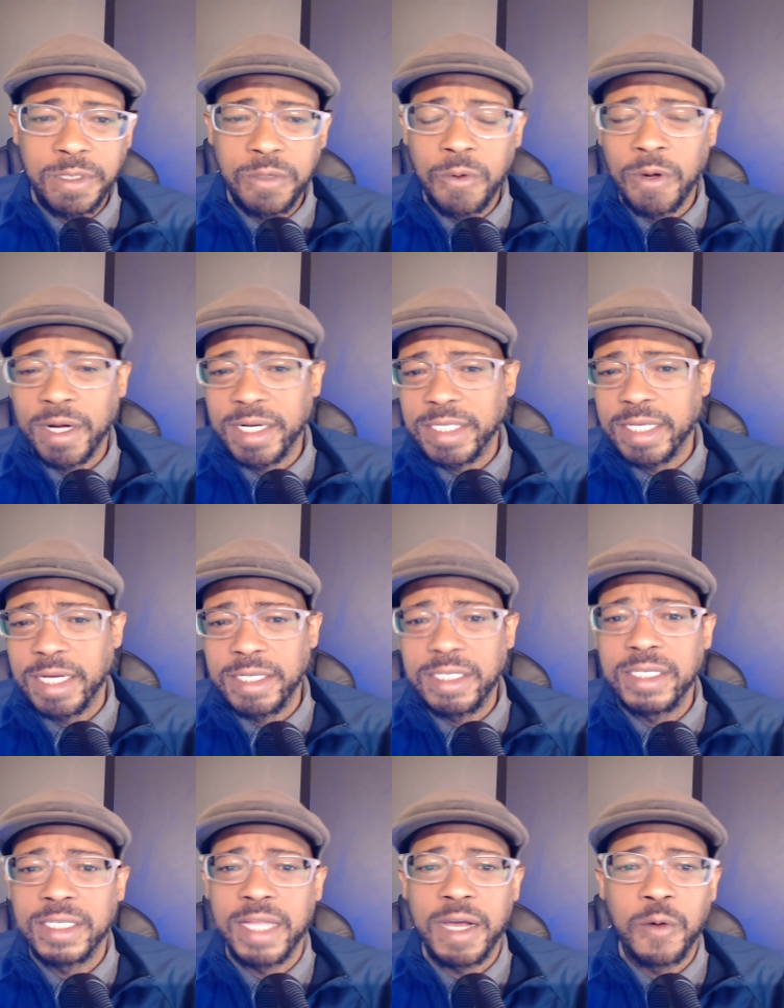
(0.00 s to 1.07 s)
two
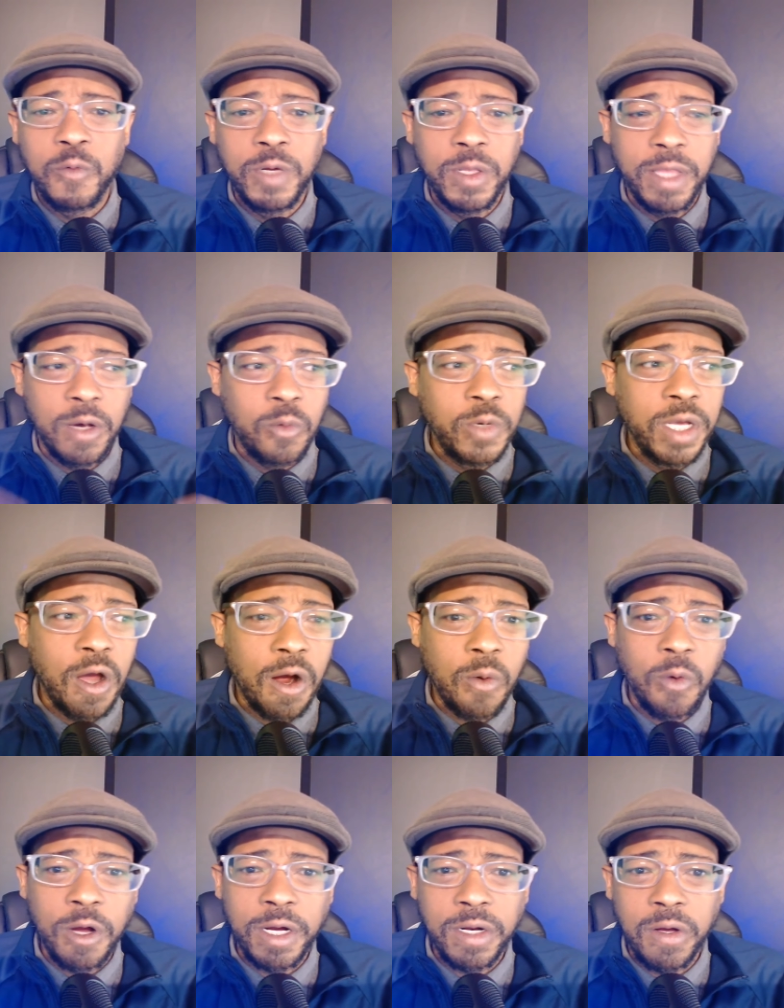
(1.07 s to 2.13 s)
organizations that we that we
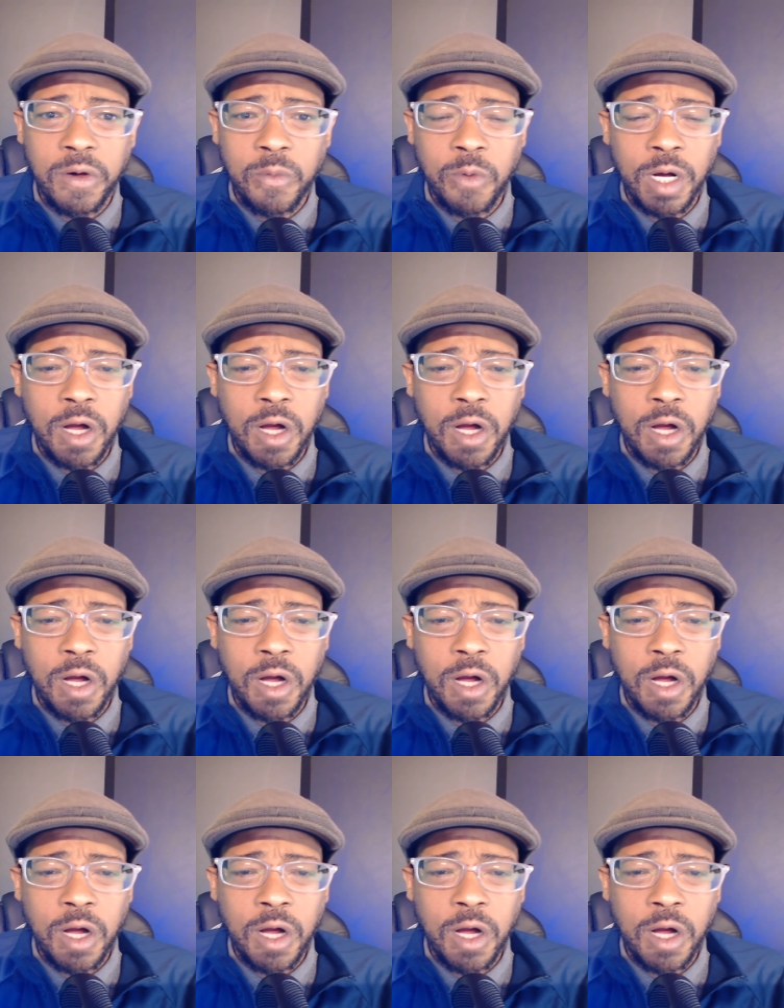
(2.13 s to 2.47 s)
are working on.